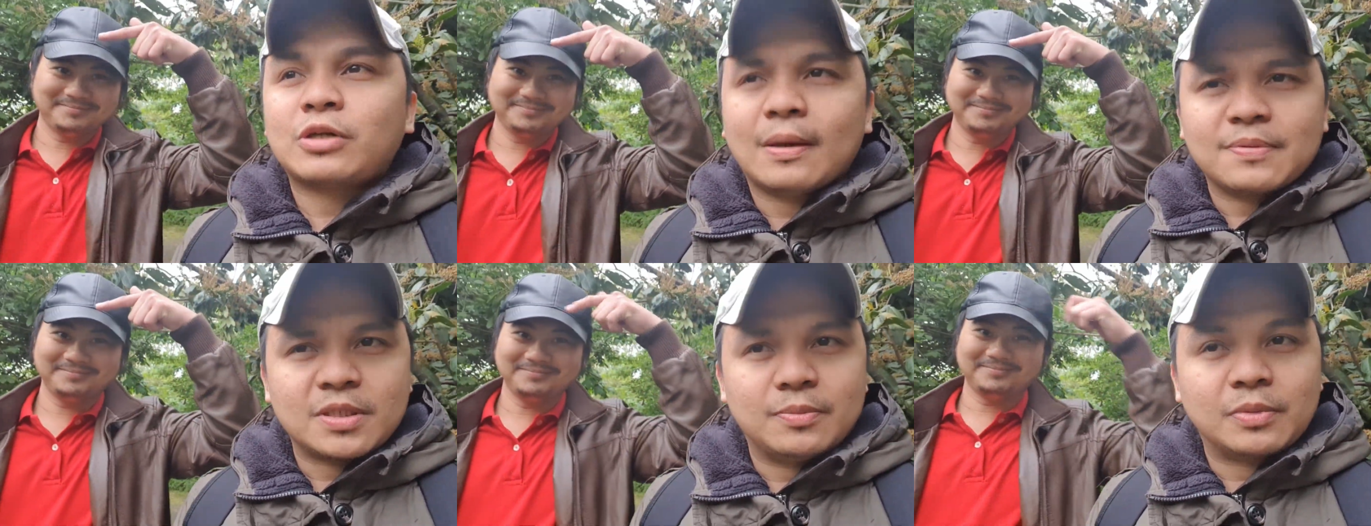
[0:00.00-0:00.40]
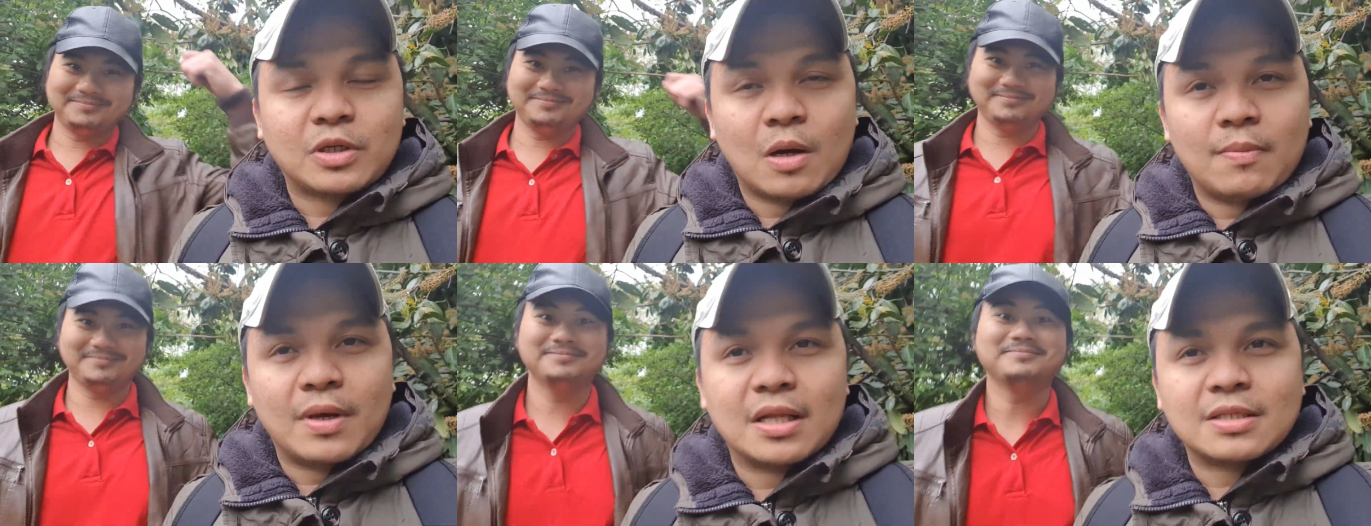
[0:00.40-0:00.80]
Speaker 1: drop some
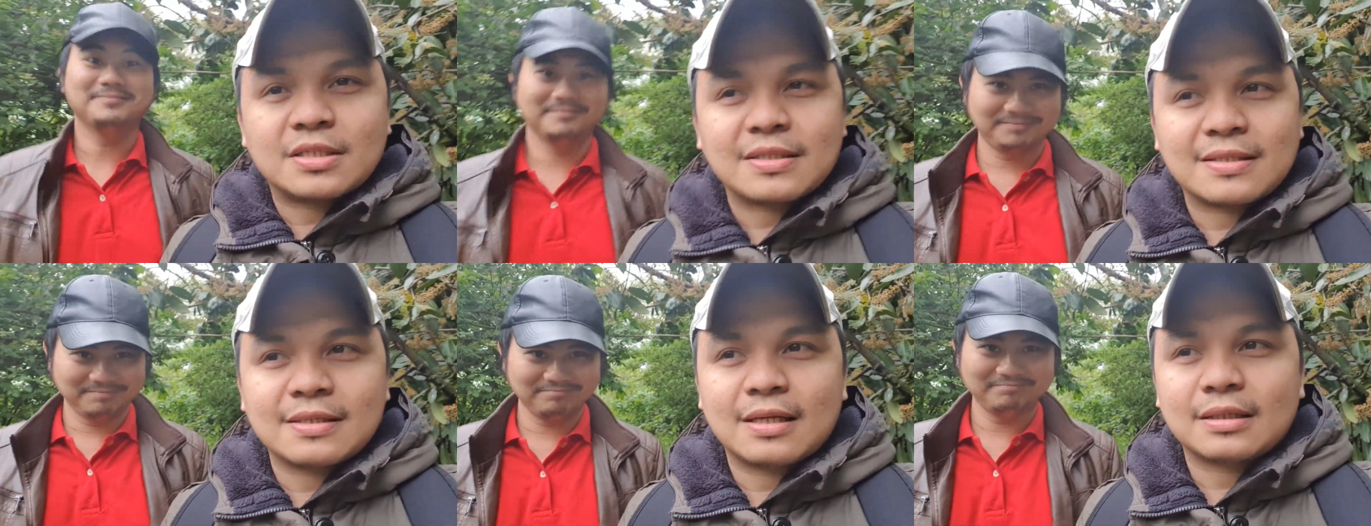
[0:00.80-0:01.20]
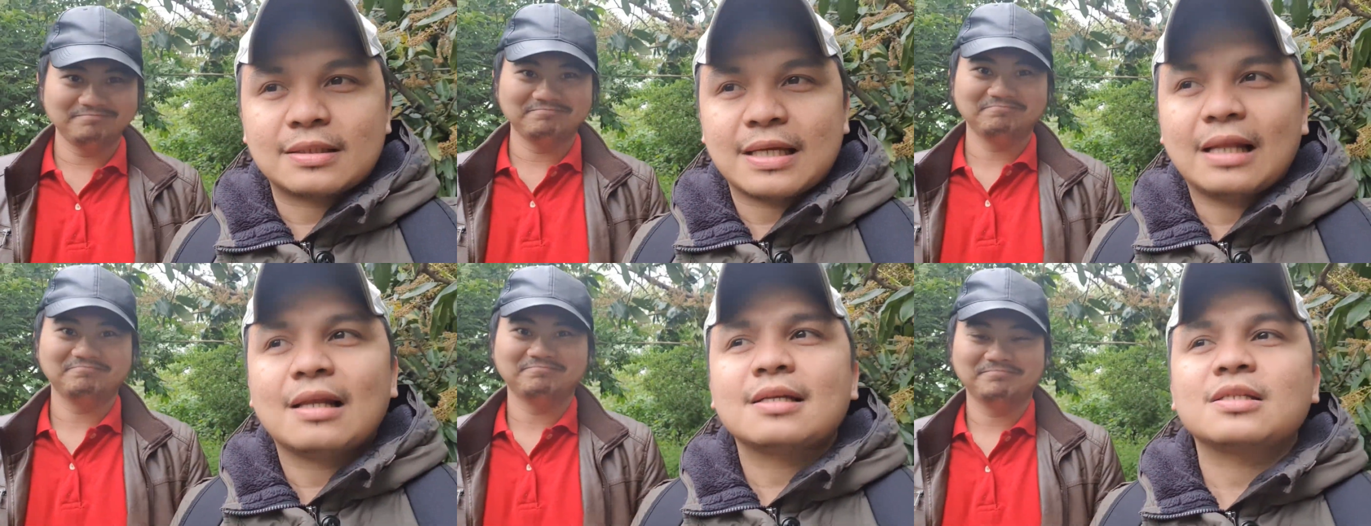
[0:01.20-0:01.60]
comments,
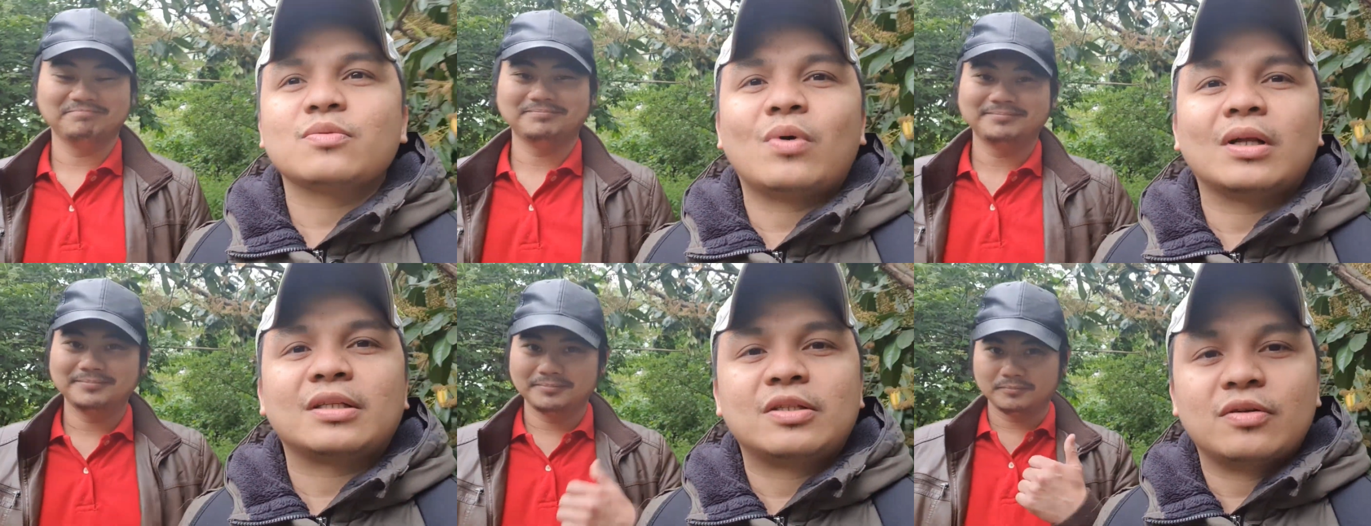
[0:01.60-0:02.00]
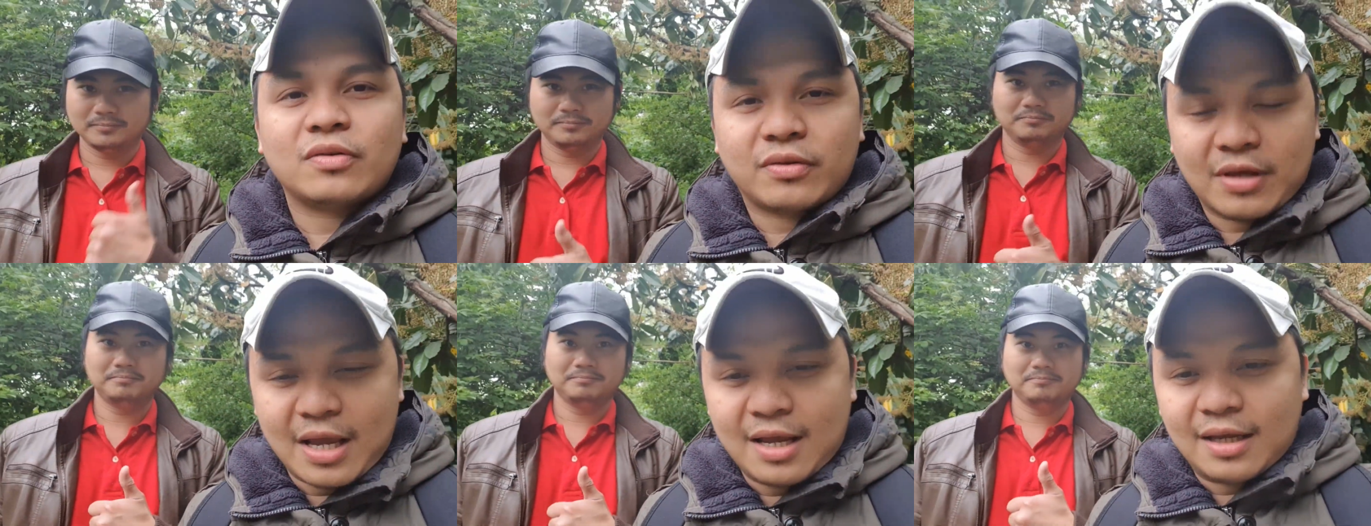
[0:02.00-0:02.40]
tell us what you
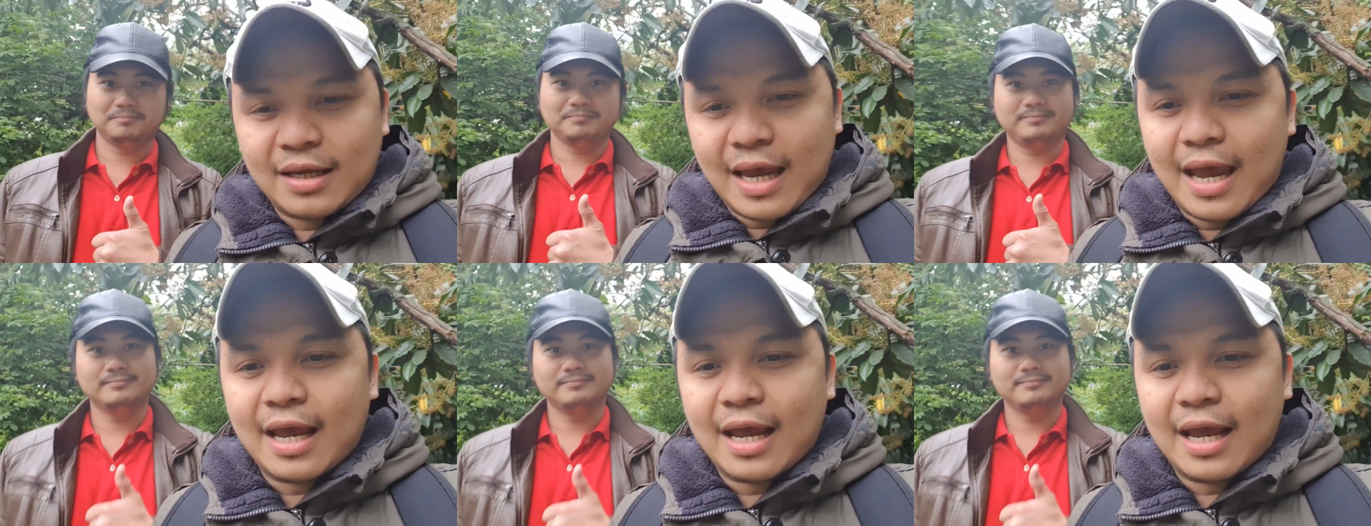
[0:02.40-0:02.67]
think,